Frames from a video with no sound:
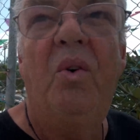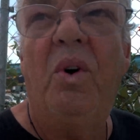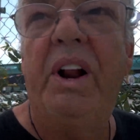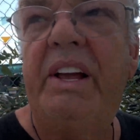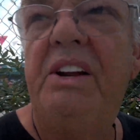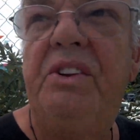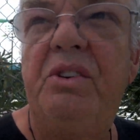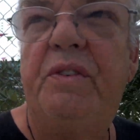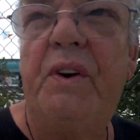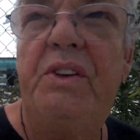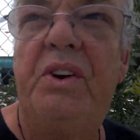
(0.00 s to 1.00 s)
what I can
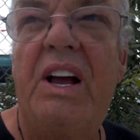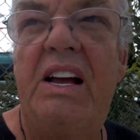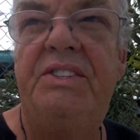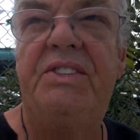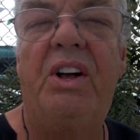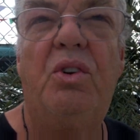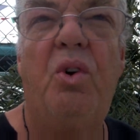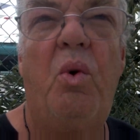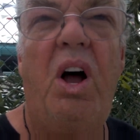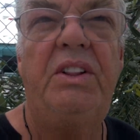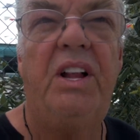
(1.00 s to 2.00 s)
do for you guys is I'll
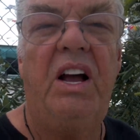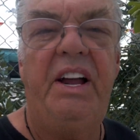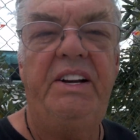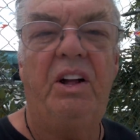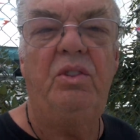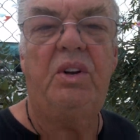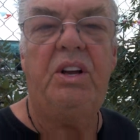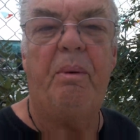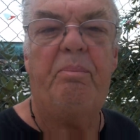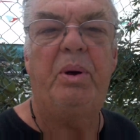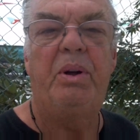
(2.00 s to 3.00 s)
go online, I'll look
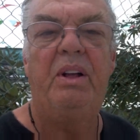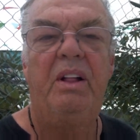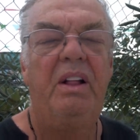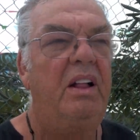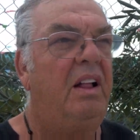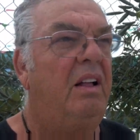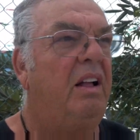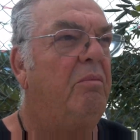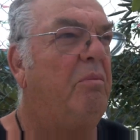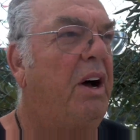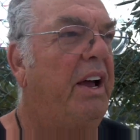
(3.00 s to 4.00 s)
up
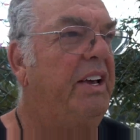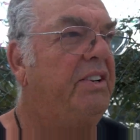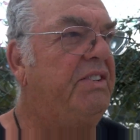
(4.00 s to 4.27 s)
my